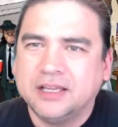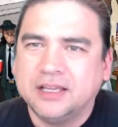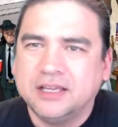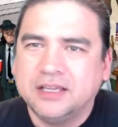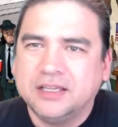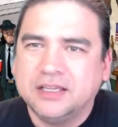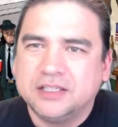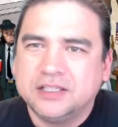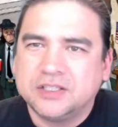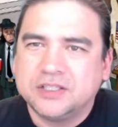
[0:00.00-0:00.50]

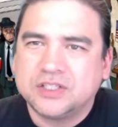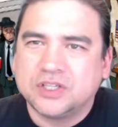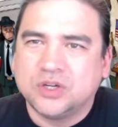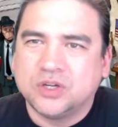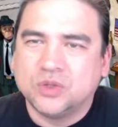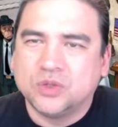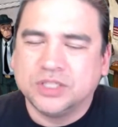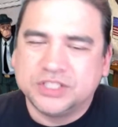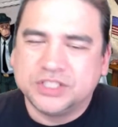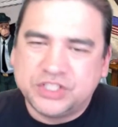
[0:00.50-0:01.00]
Well, so
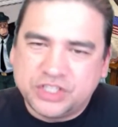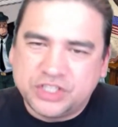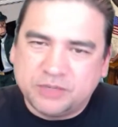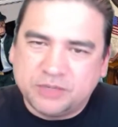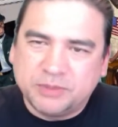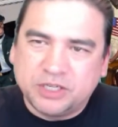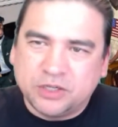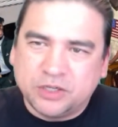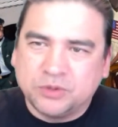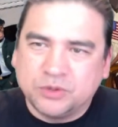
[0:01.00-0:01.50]

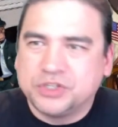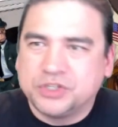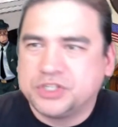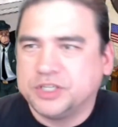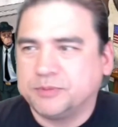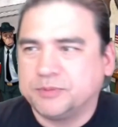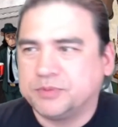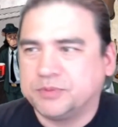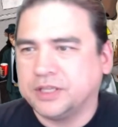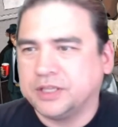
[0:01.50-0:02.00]
legitimate ownership,
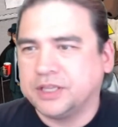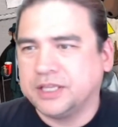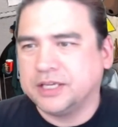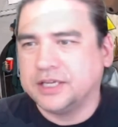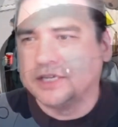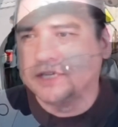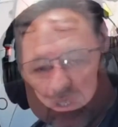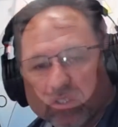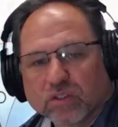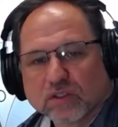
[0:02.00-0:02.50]
I think,
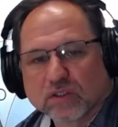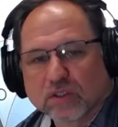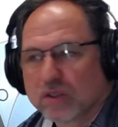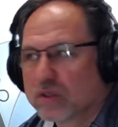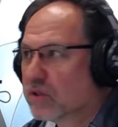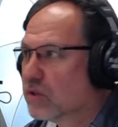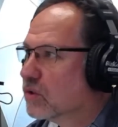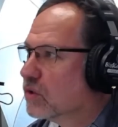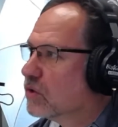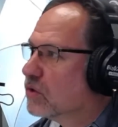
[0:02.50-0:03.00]
is more
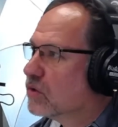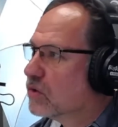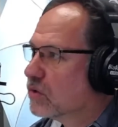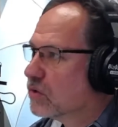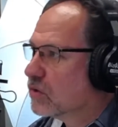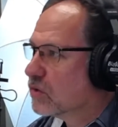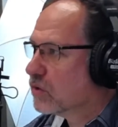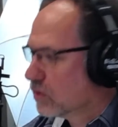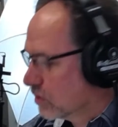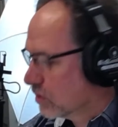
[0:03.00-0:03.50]
important than